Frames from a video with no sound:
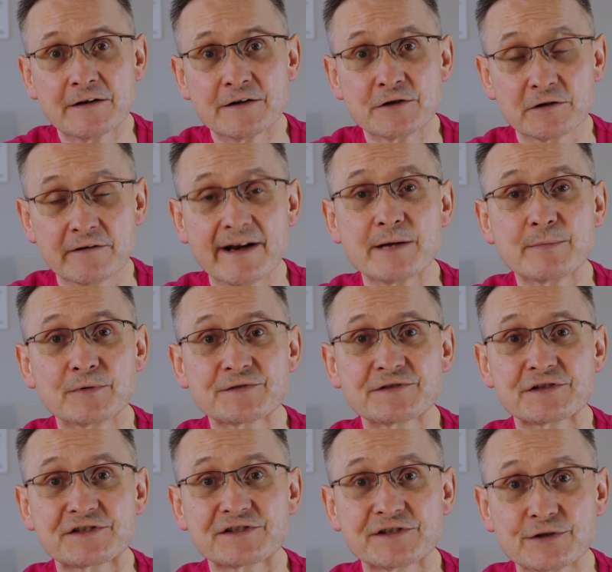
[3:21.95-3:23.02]
you're able
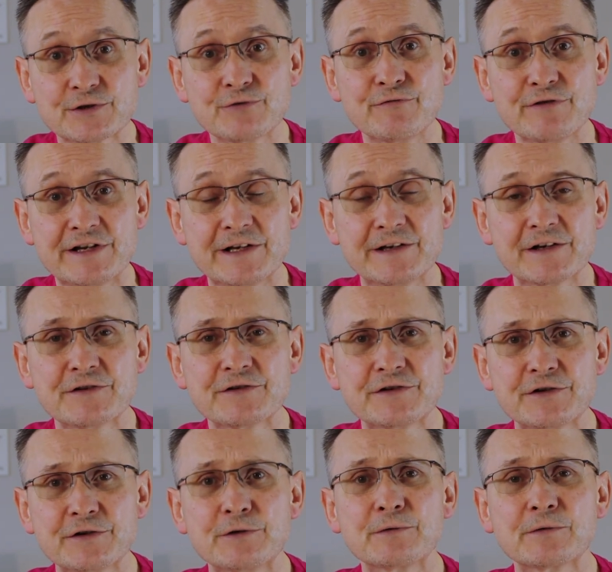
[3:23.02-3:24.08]
to still read and
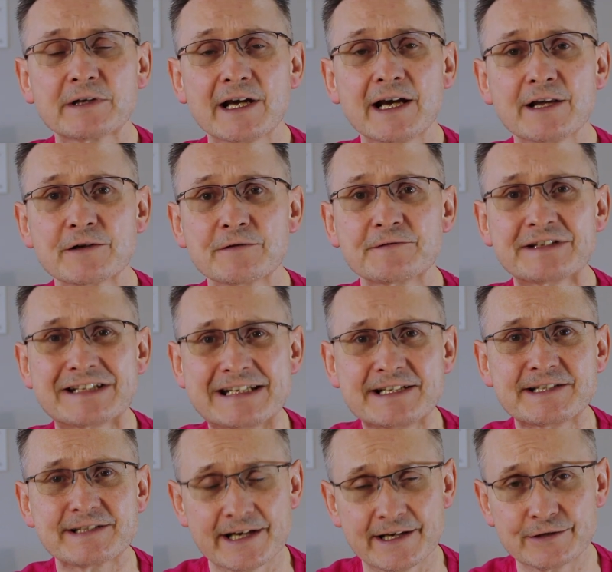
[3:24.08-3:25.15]
do kind of
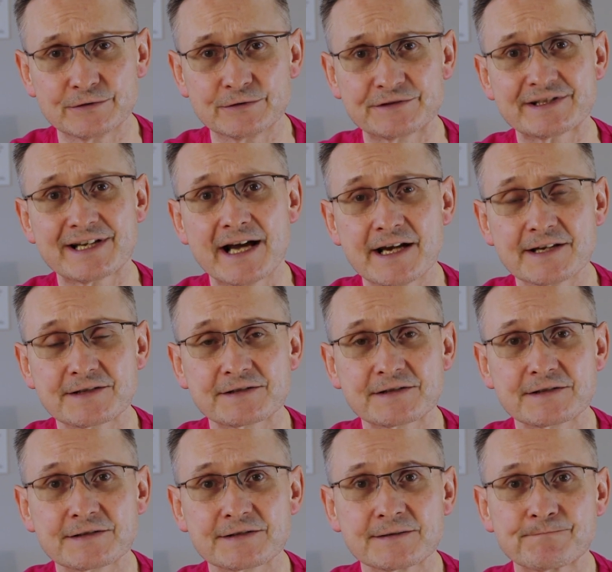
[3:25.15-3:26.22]
detailed
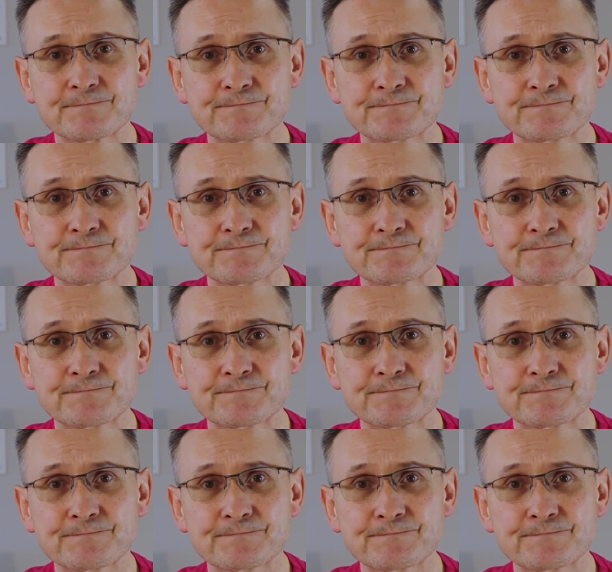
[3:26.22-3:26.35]
tasks.